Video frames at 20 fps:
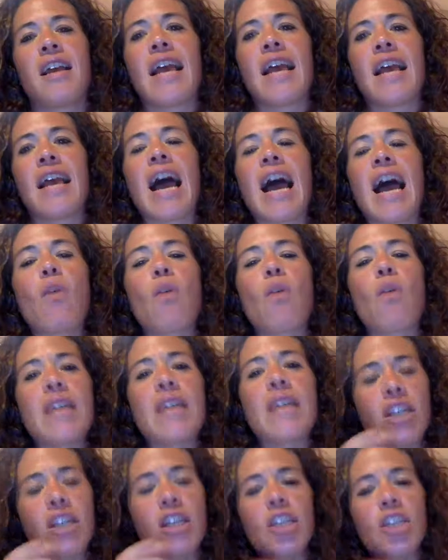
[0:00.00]
and how we
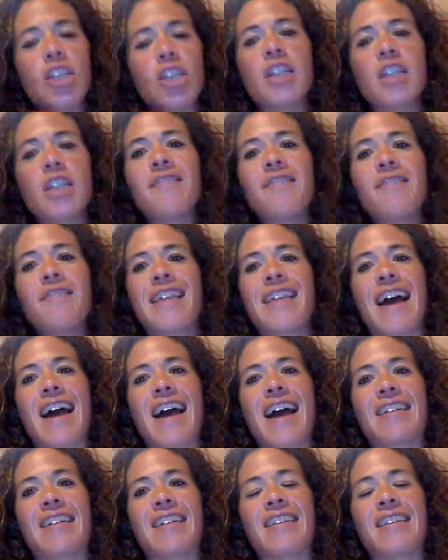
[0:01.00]
can shift
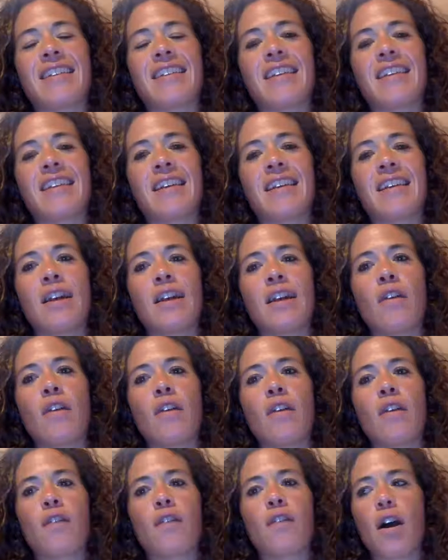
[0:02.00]
that
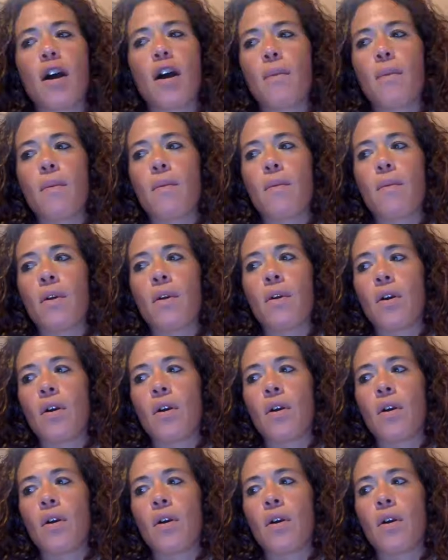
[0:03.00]
from